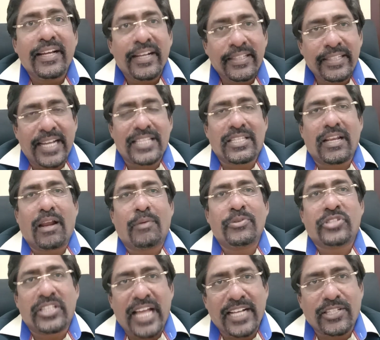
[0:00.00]
That's all.
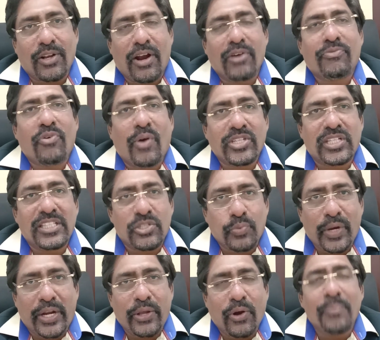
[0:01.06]
So thanks a lot for watching this
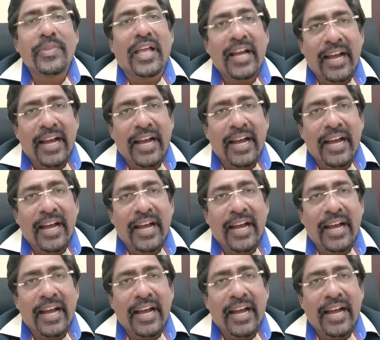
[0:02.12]
video.